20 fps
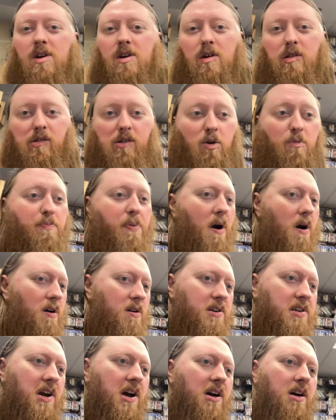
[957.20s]
So
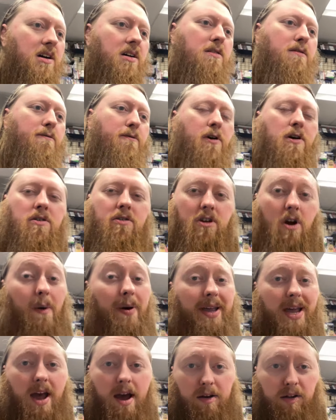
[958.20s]
part of
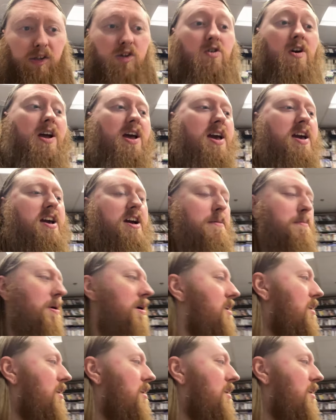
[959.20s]
going extra ham,